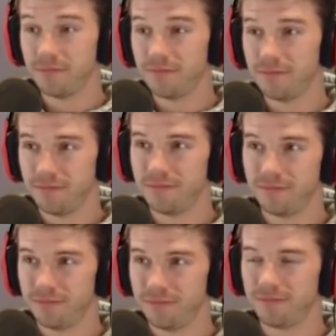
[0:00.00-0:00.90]

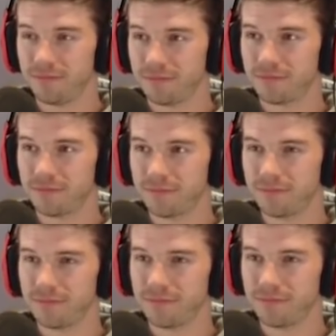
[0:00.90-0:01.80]

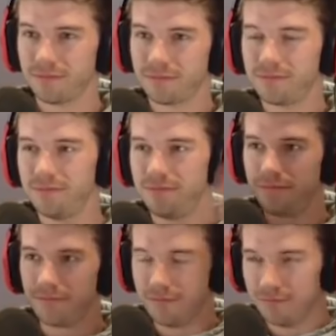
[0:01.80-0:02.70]

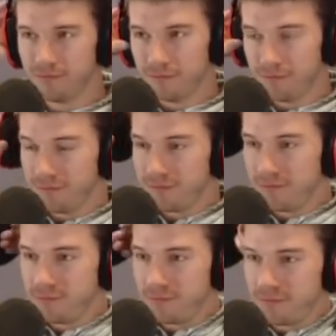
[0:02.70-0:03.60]

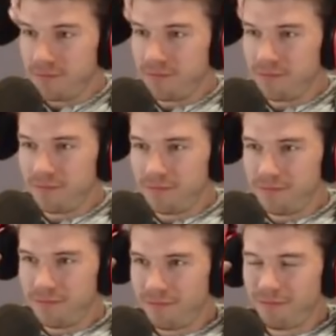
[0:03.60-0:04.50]

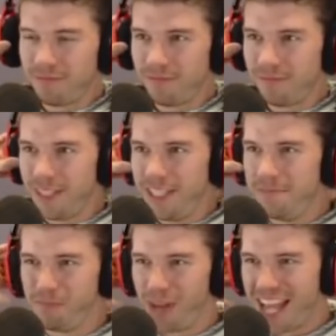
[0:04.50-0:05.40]

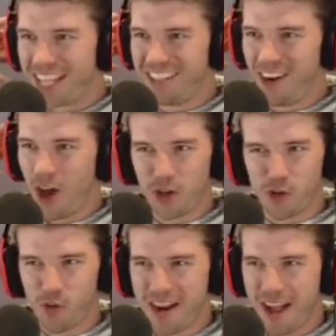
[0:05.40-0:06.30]

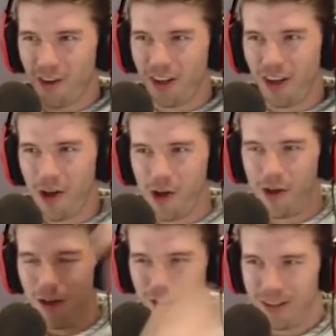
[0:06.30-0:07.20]

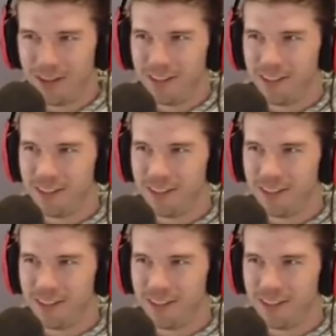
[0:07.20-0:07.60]
[no speech]